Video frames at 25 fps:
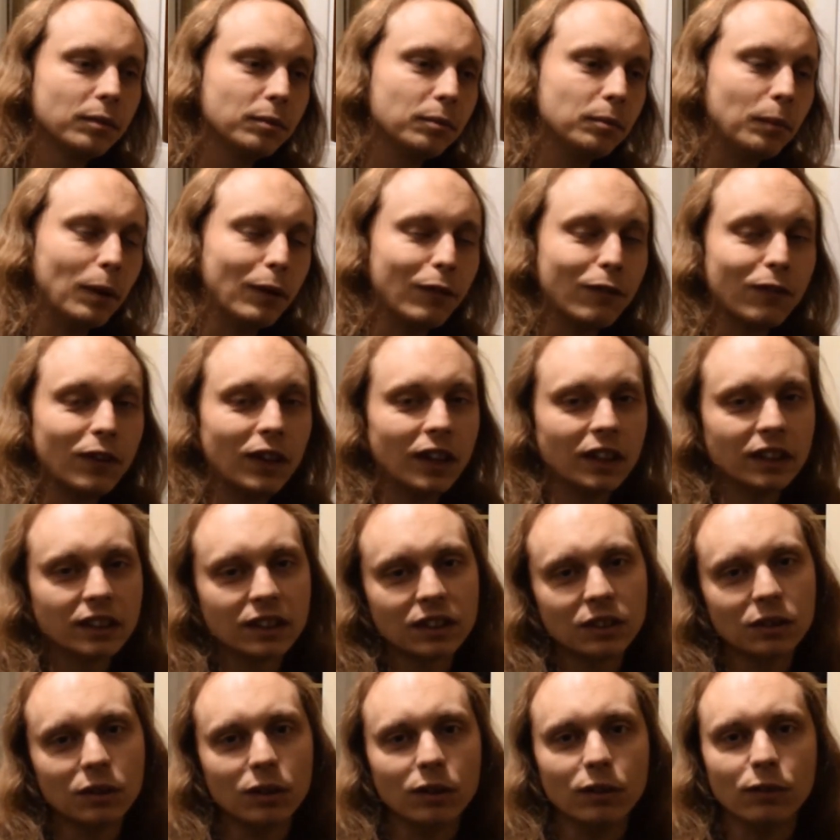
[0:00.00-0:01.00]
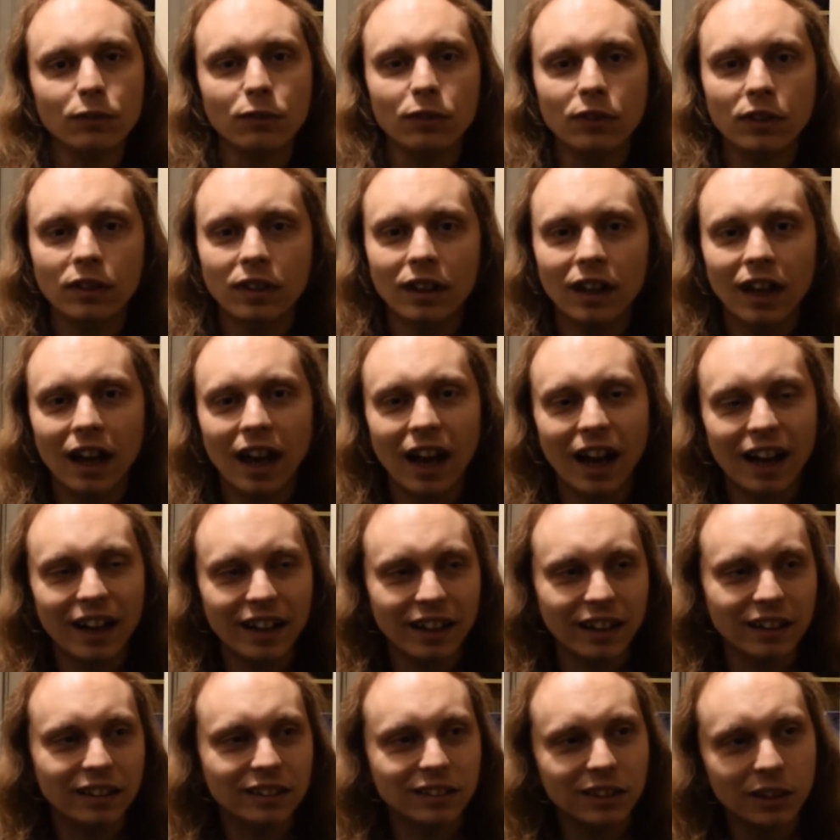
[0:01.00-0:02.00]
my first sort of
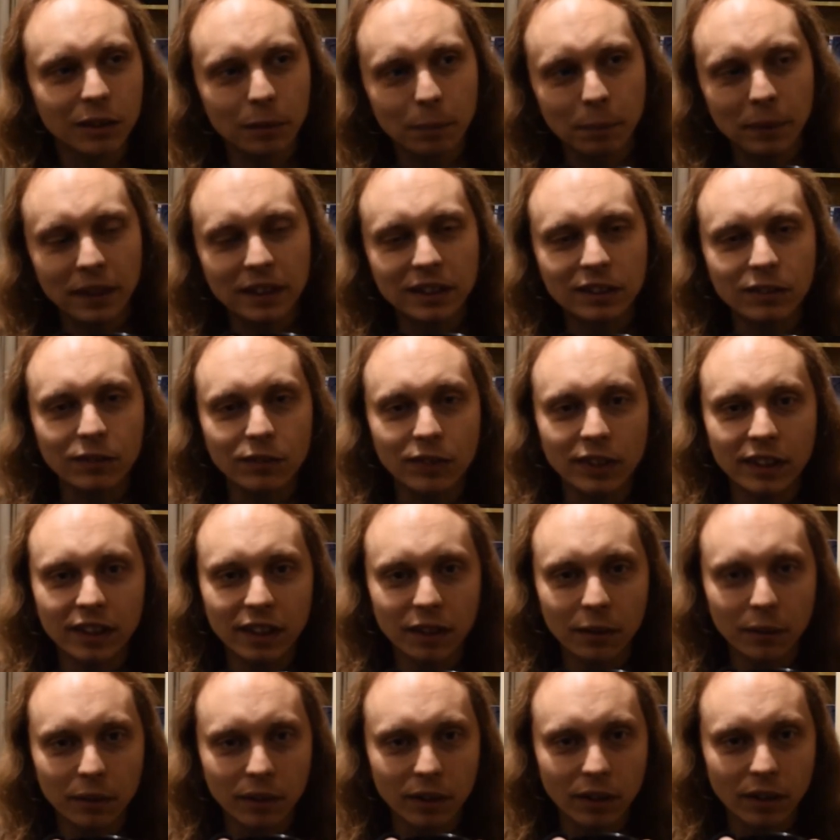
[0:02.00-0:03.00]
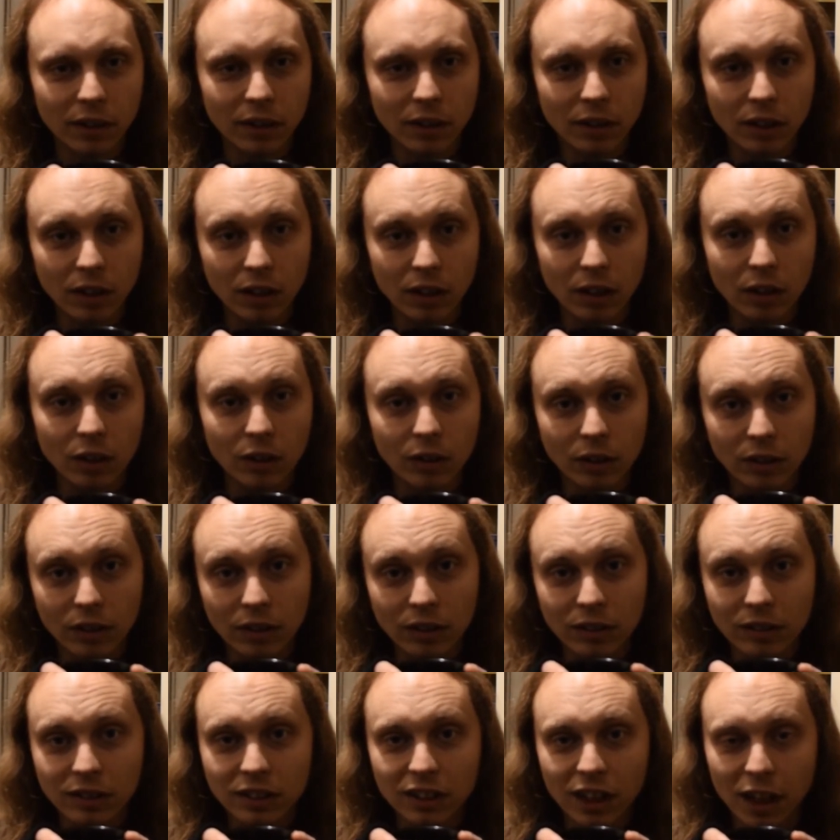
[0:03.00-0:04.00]
anecdote-based video in a
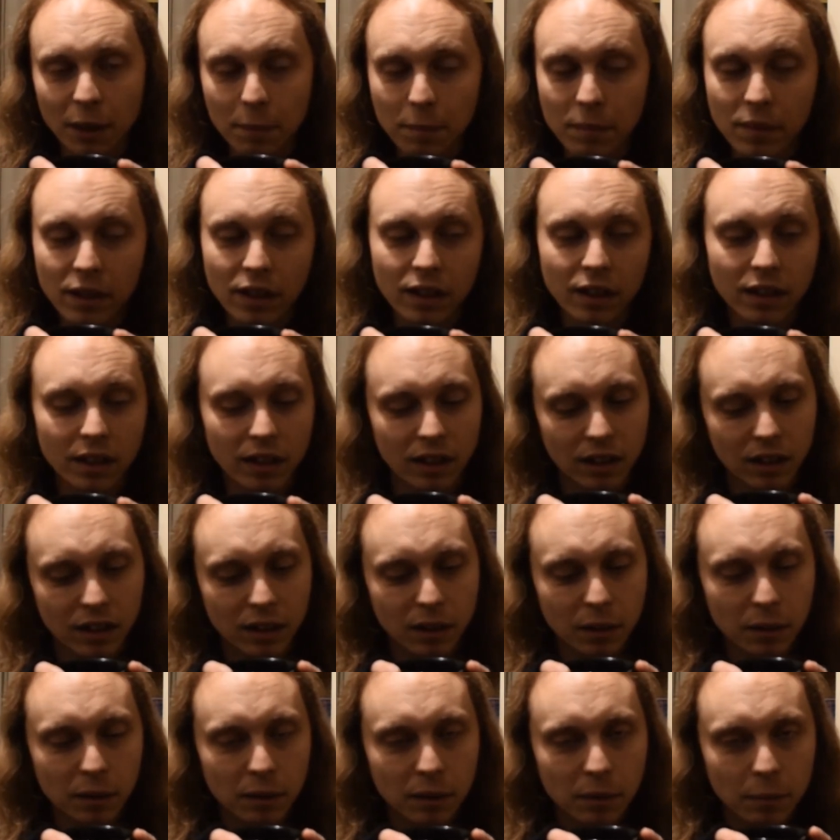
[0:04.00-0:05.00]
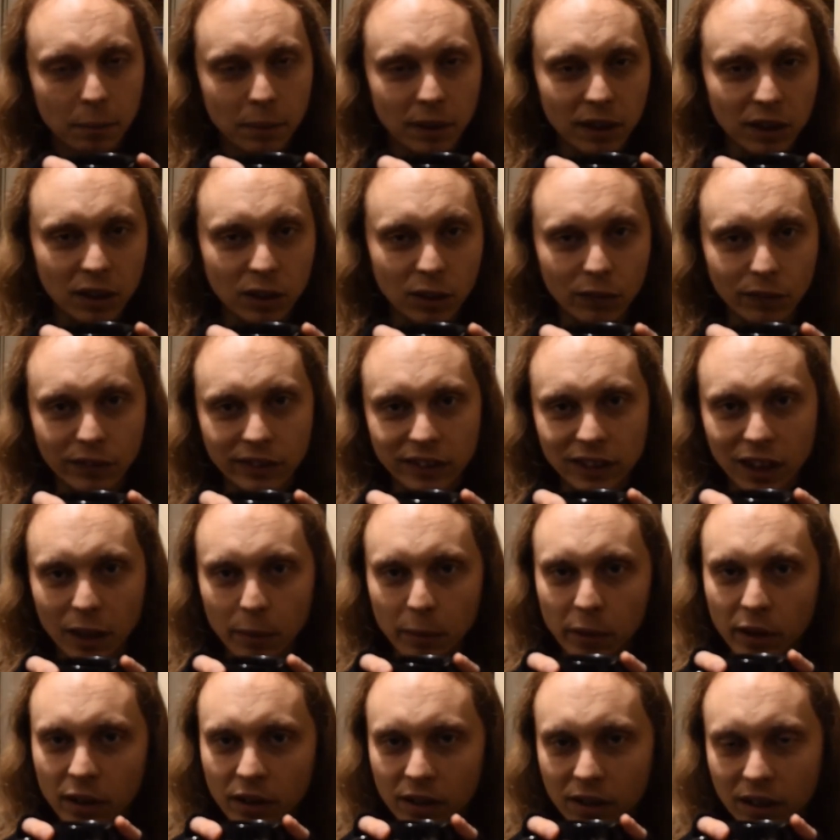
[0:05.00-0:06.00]
long time. Bit of coffee time
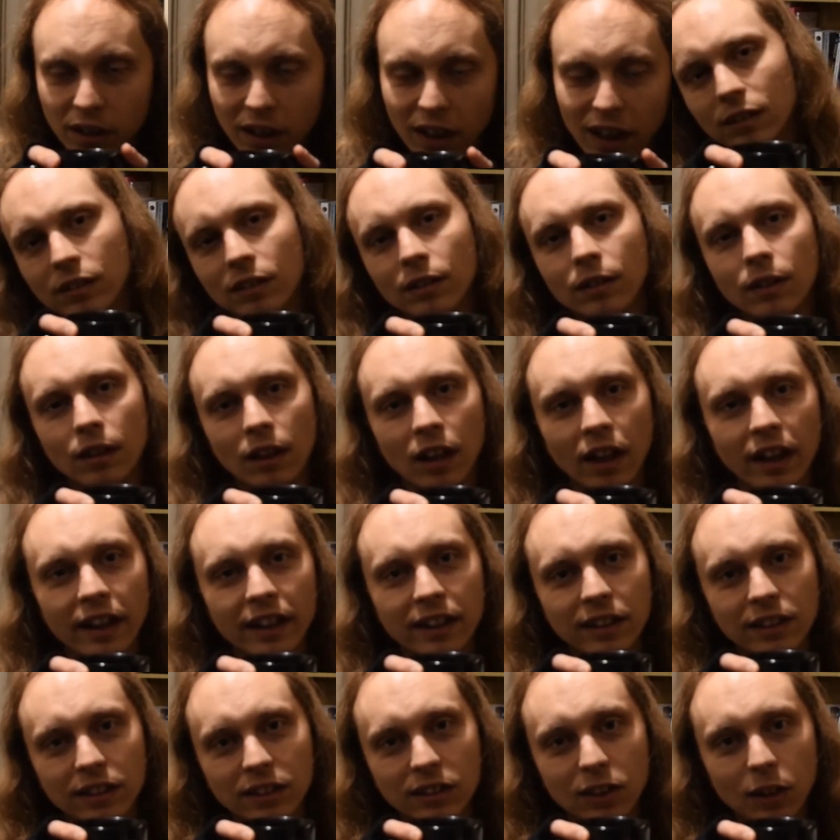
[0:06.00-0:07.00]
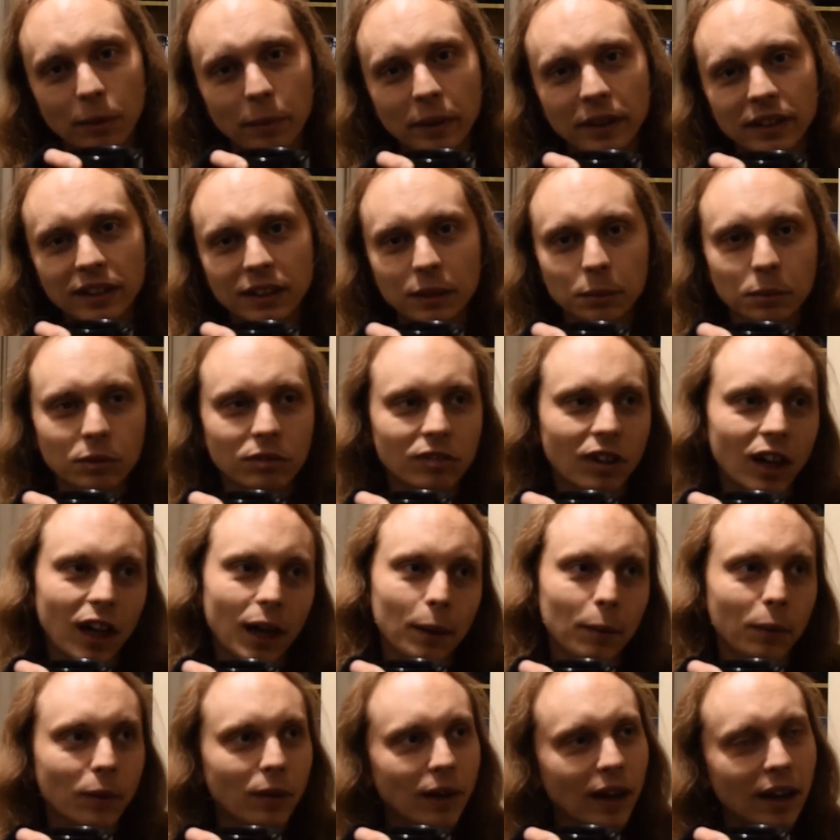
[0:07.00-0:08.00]
here. Like, comment,
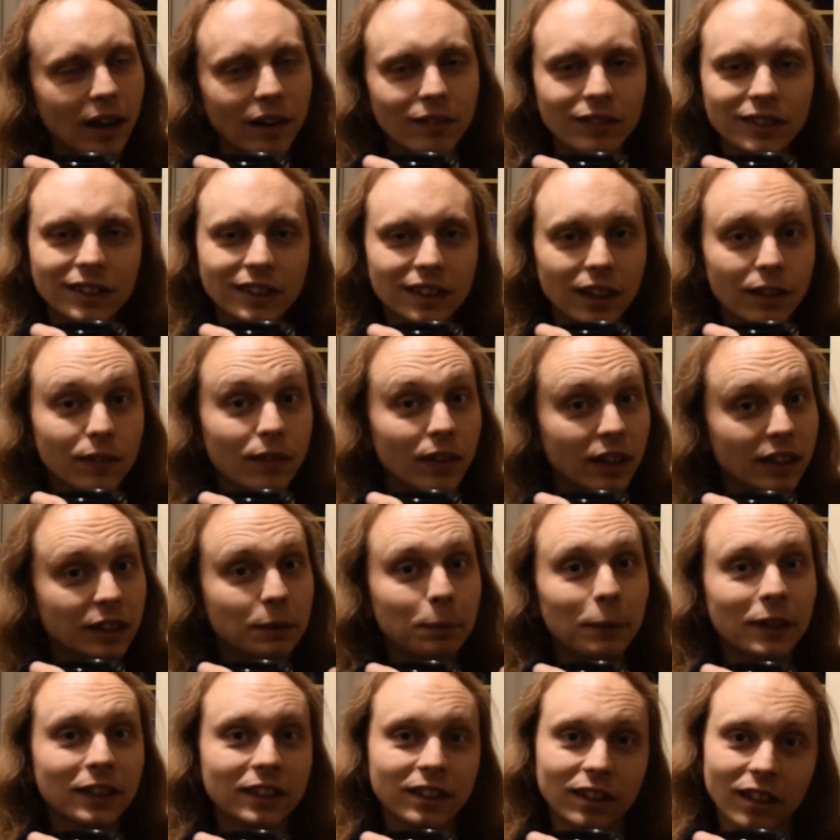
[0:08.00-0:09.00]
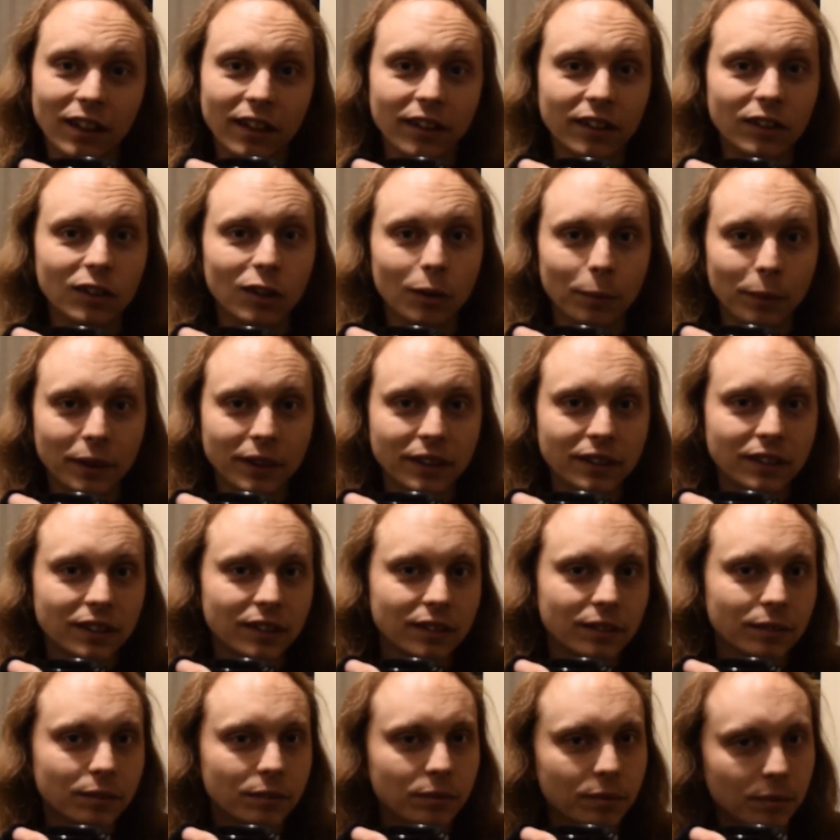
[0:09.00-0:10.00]
subscribe, all that other stuff. Especially like the
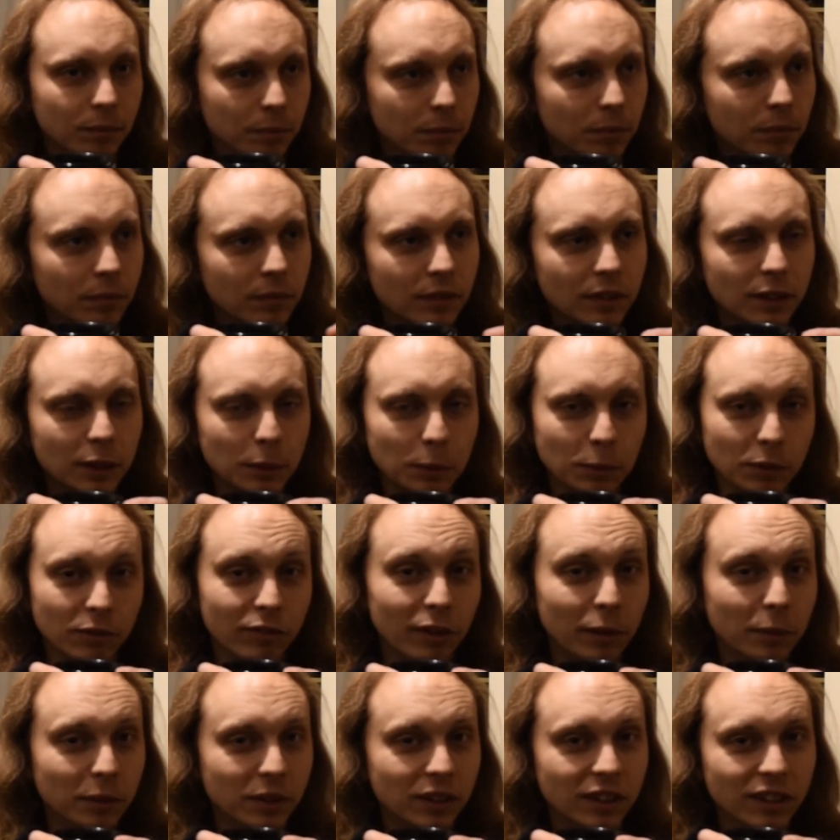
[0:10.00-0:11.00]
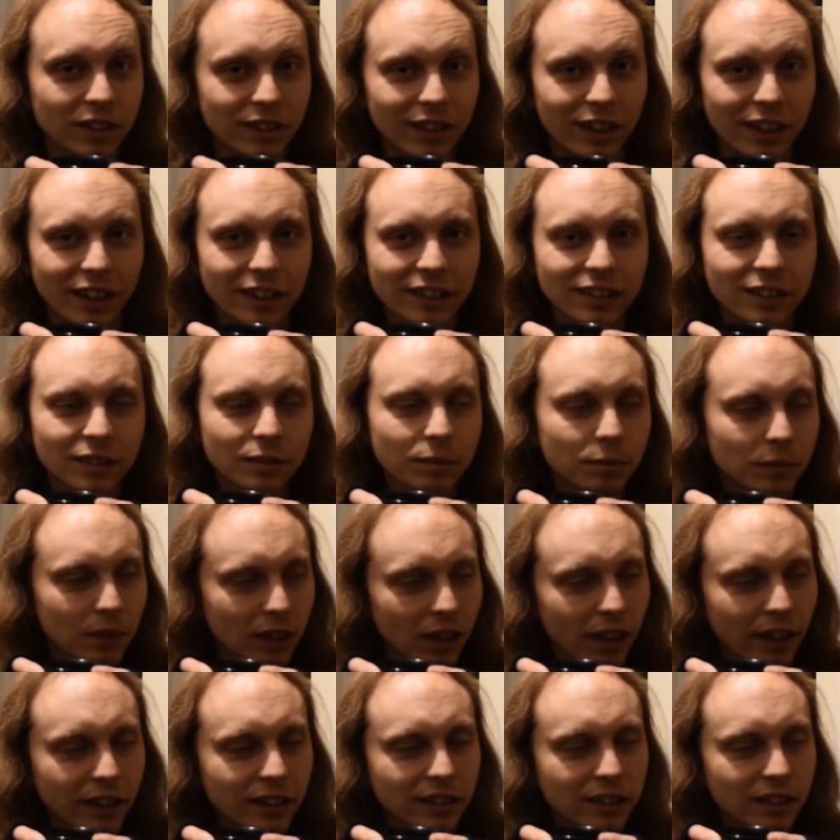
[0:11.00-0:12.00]
comments. Subscriptions are nice,
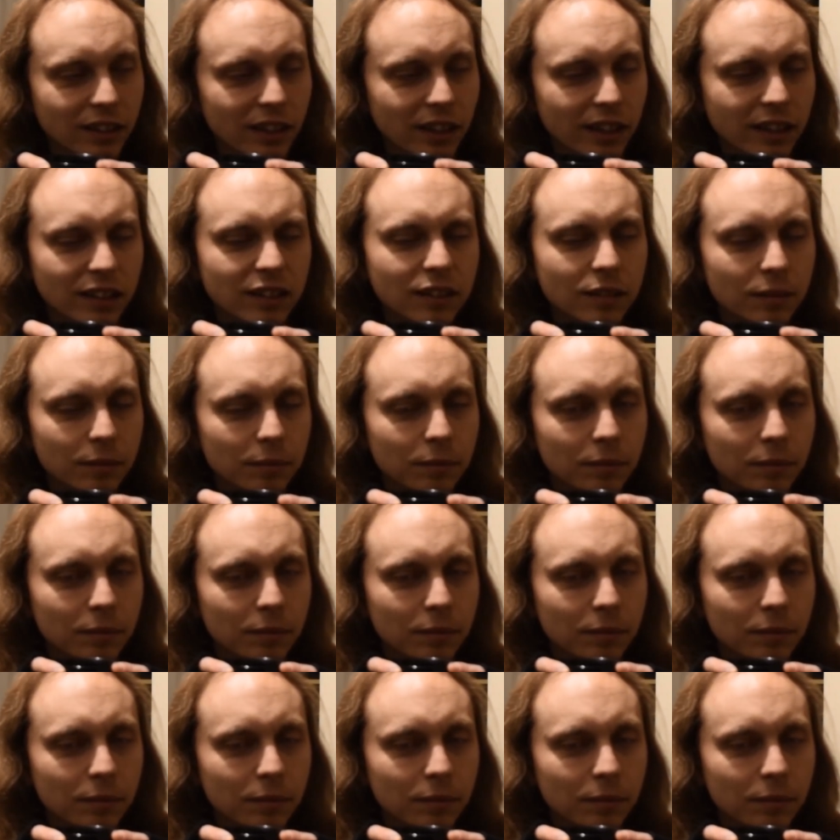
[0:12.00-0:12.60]
likes are nice.